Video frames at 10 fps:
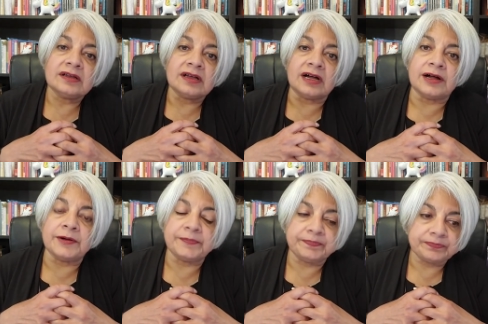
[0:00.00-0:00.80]

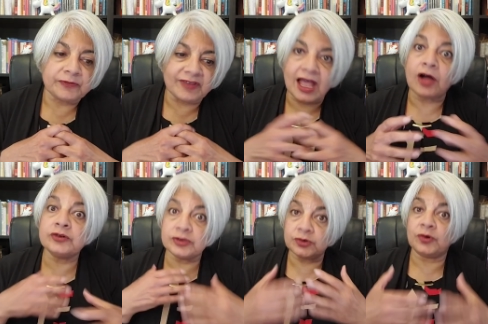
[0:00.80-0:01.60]
um,
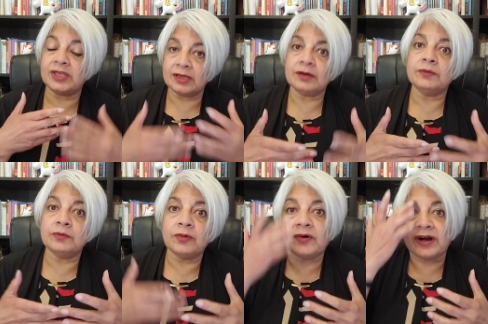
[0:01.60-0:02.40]
without knowing
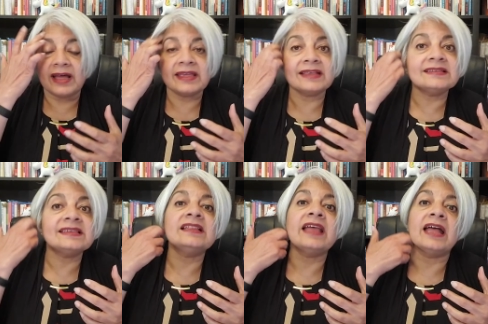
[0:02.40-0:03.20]
more, I can
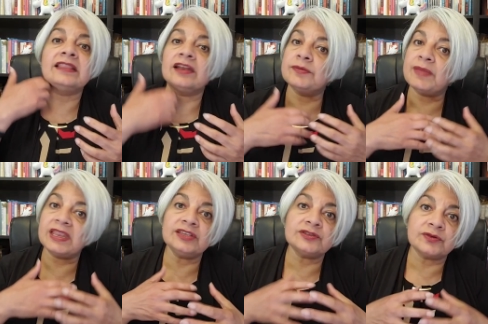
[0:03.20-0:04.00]
say that there are
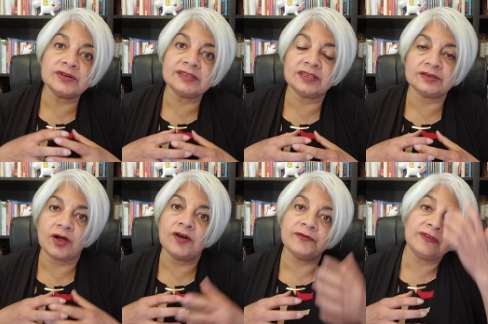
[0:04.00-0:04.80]
many sources
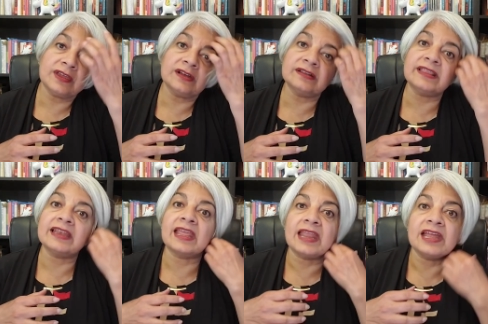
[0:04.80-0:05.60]
of fear
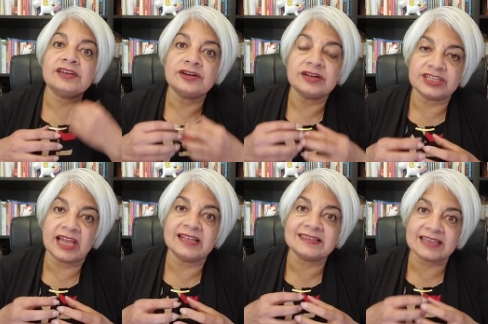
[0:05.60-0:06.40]
that can enter a
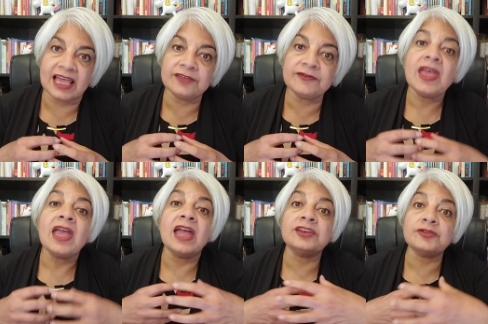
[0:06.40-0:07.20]
child's life
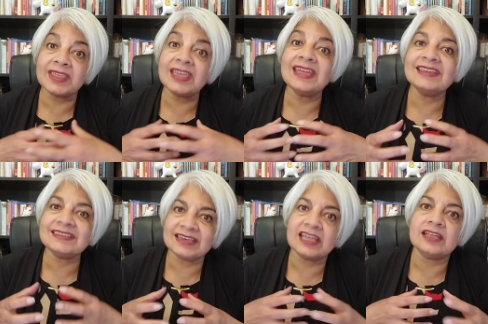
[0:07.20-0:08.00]
and
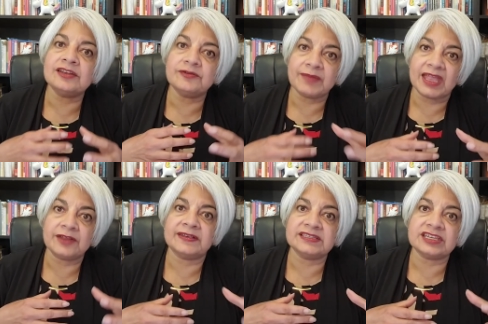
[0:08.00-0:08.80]
create negative
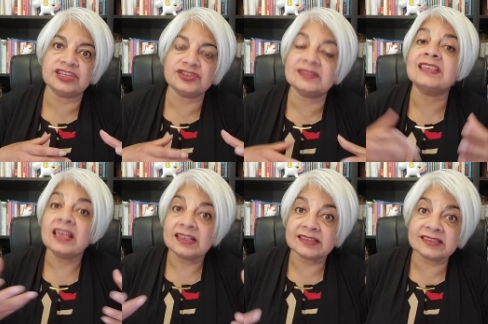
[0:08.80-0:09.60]
manifestations
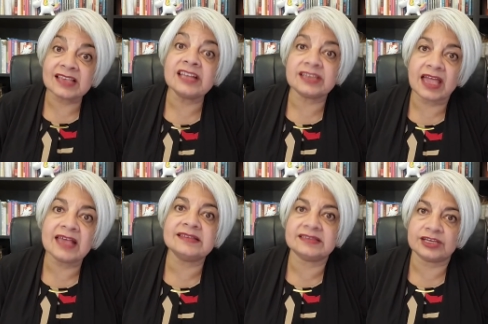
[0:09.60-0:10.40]
such
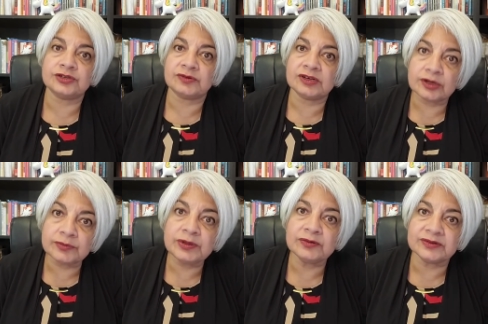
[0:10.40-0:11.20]
as sexual
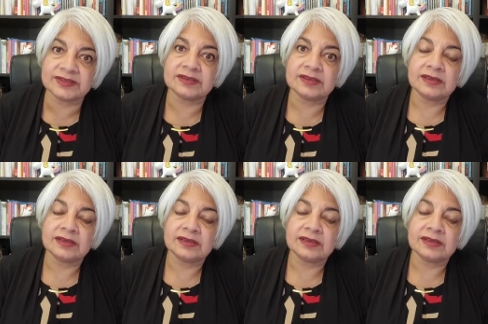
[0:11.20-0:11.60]
abuse.